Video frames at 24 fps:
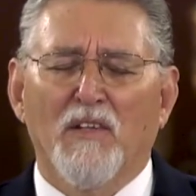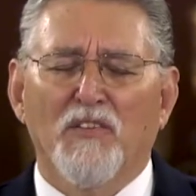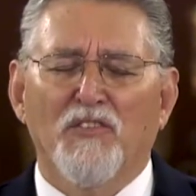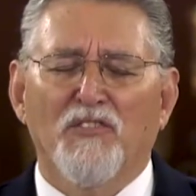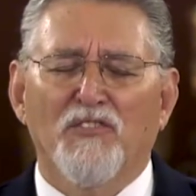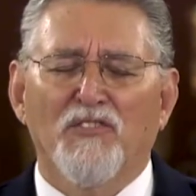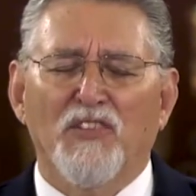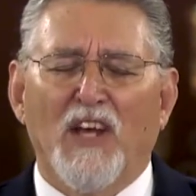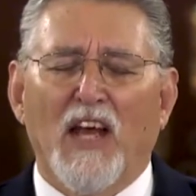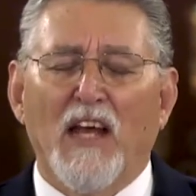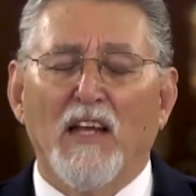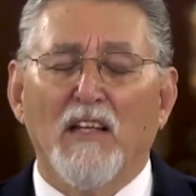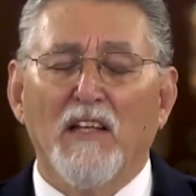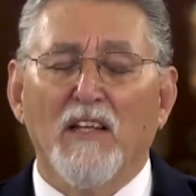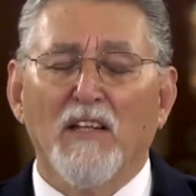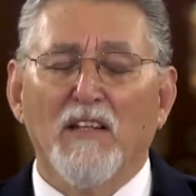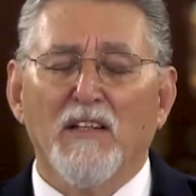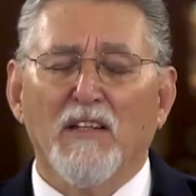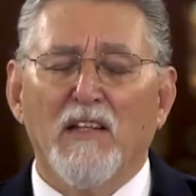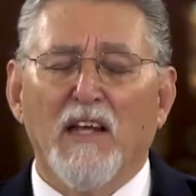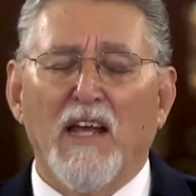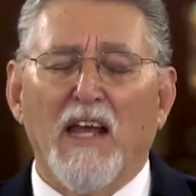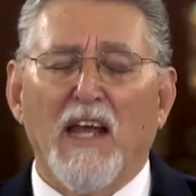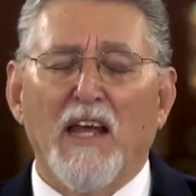silent
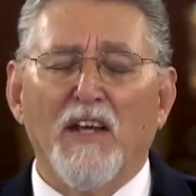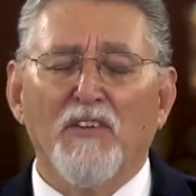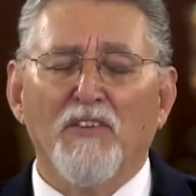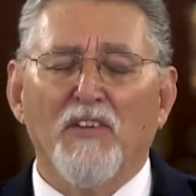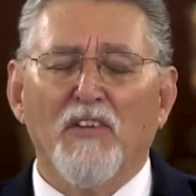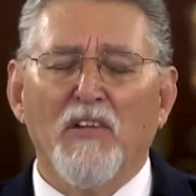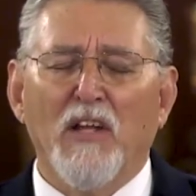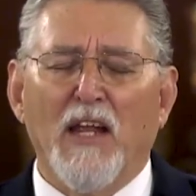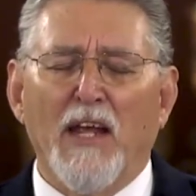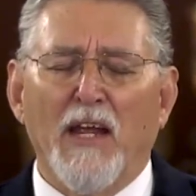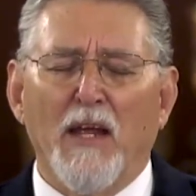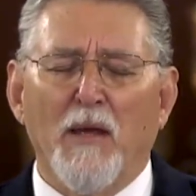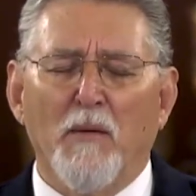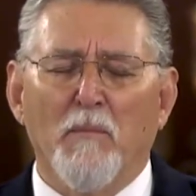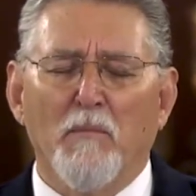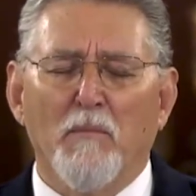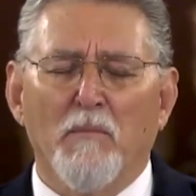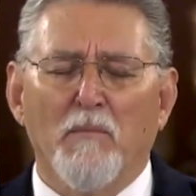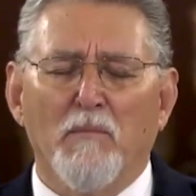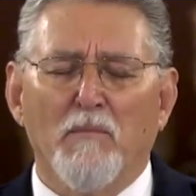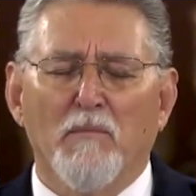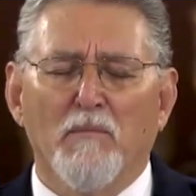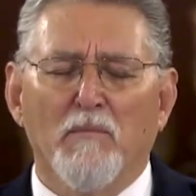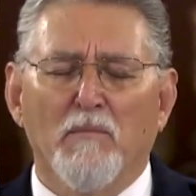as a lamb,
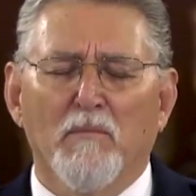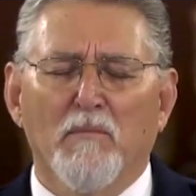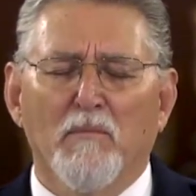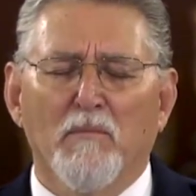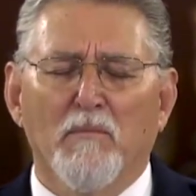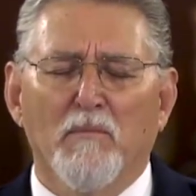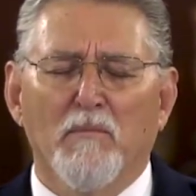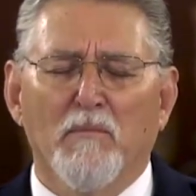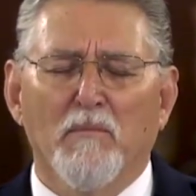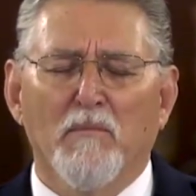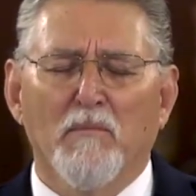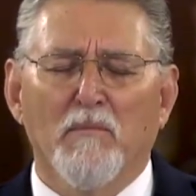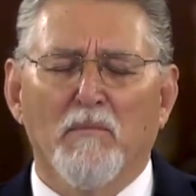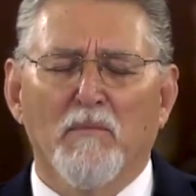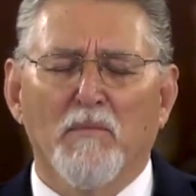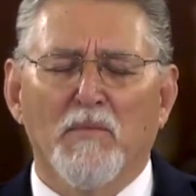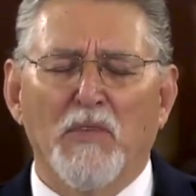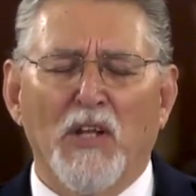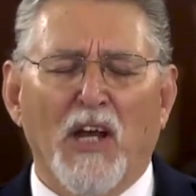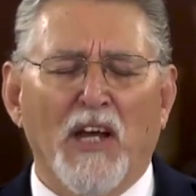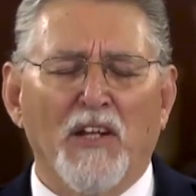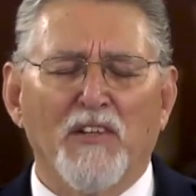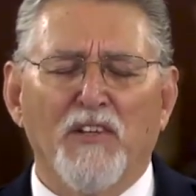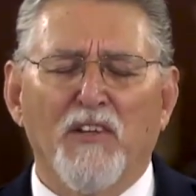
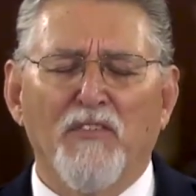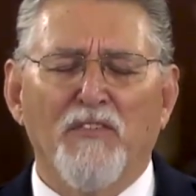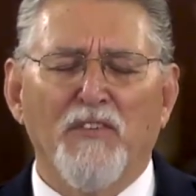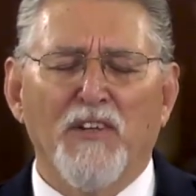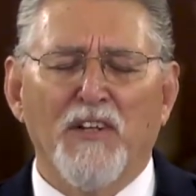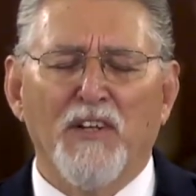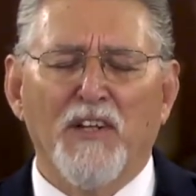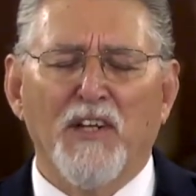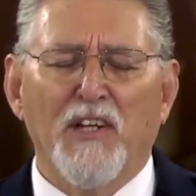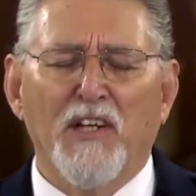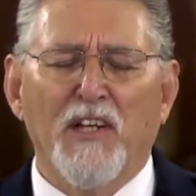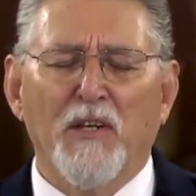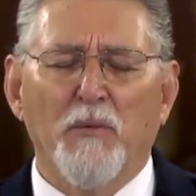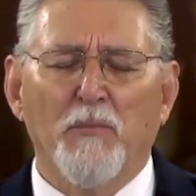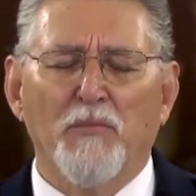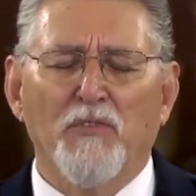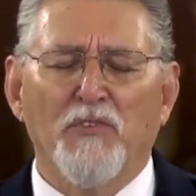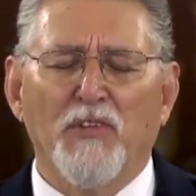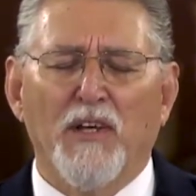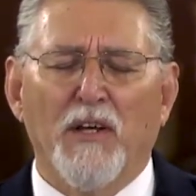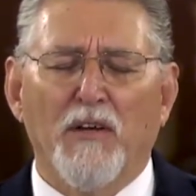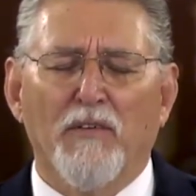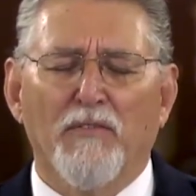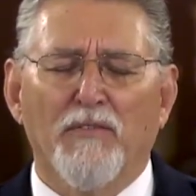not defending
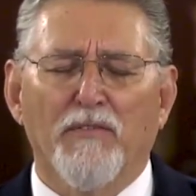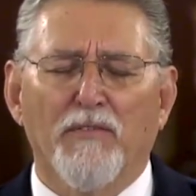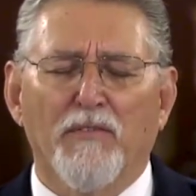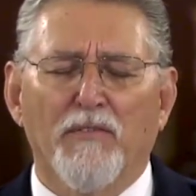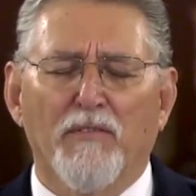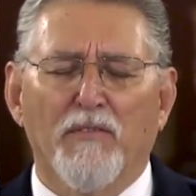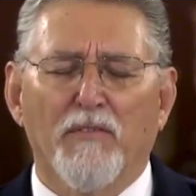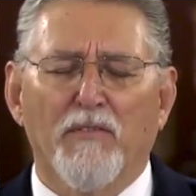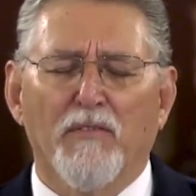himself,